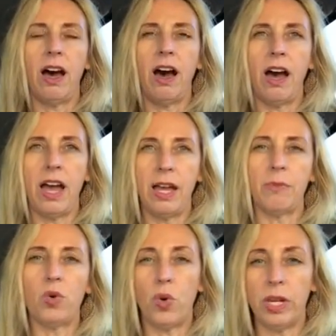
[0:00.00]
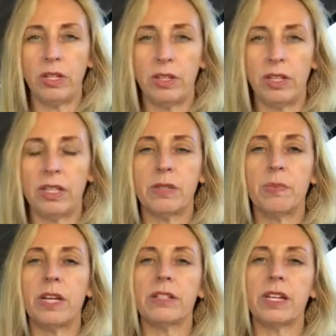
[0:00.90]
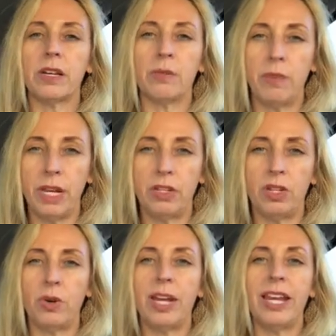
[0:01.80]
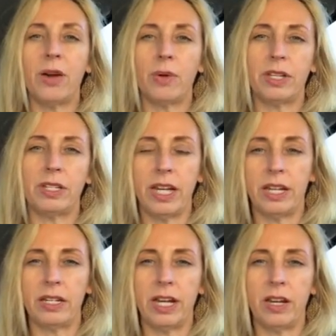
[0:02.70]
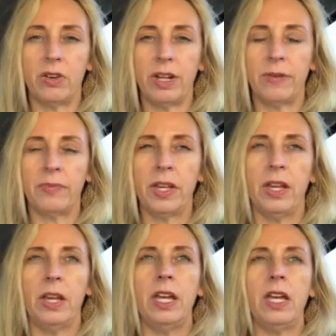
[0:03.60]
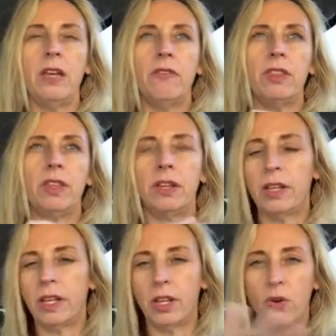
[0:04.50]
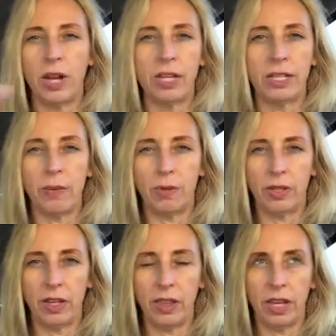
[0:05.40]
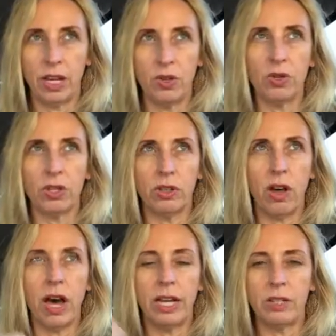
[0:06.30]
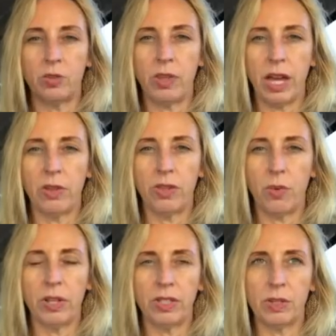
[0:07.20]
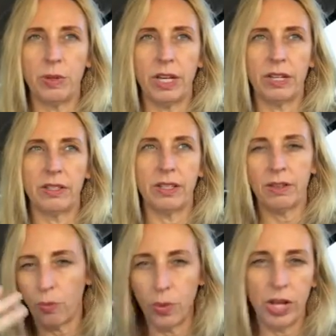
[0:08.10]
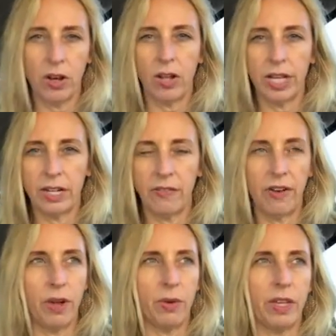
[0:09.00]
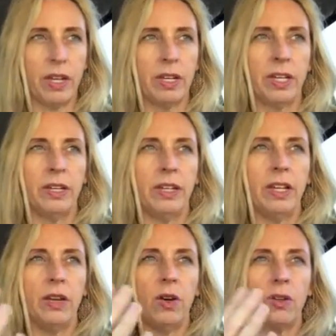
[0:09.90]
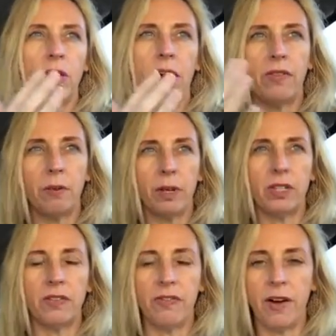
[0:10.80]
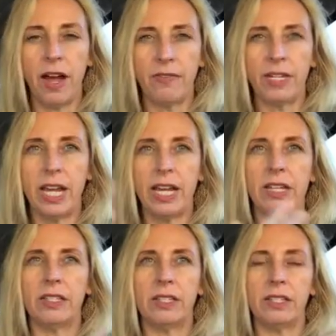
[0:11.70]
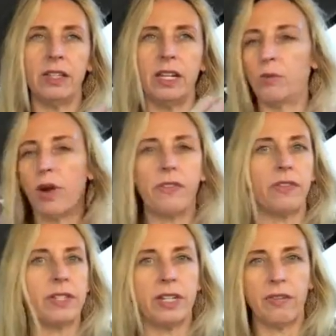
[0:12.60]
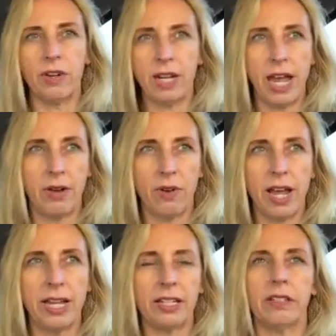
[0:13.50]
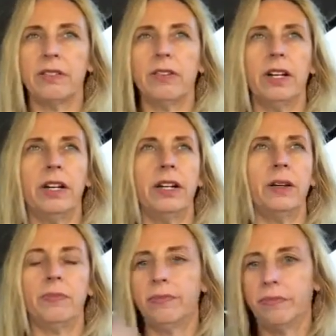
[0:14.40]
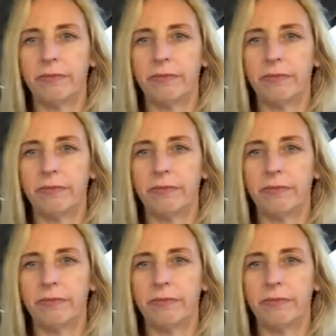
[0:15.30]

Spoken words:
I am going to do this because I committed to it and I want to stay in integrity. Even, and a great example that I use a lot is with health and wellness, because we can all identify with it. I've committed to 5 days eating breakfast every day, right? That